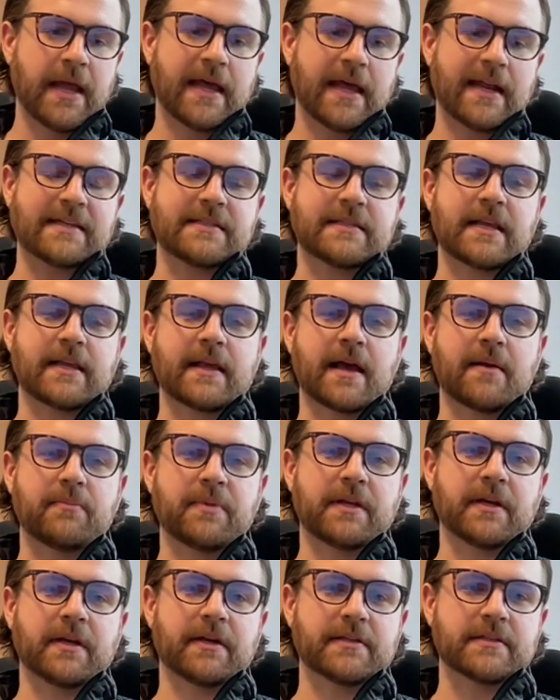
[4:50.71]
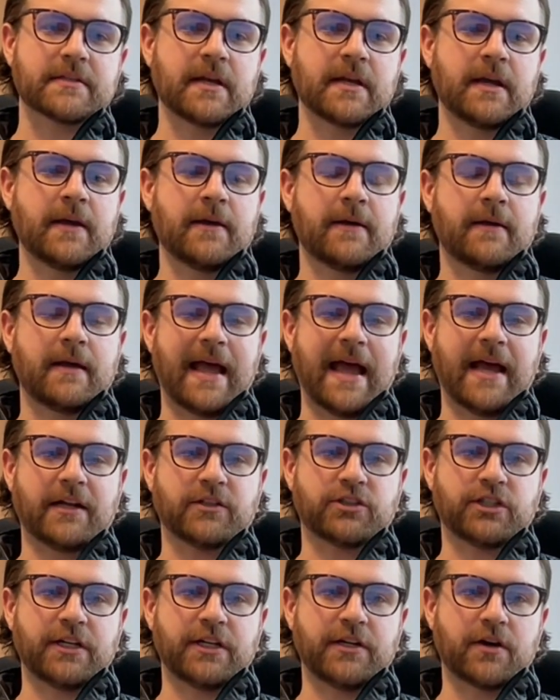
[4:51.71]
And I say that because at
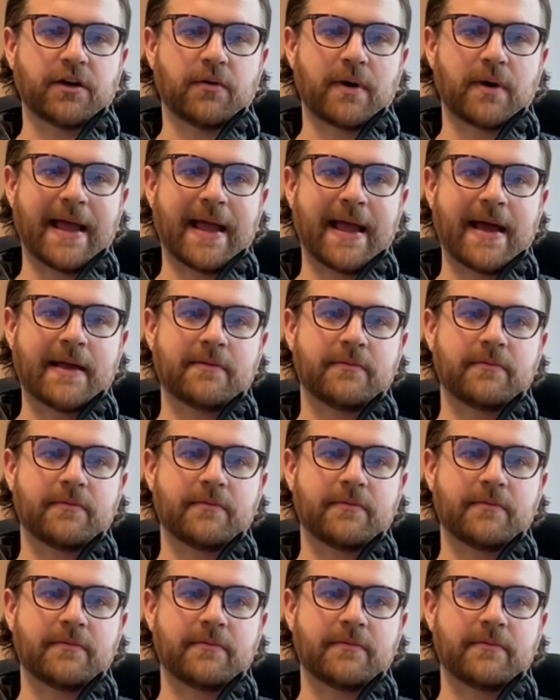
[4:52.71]
Chico, I had,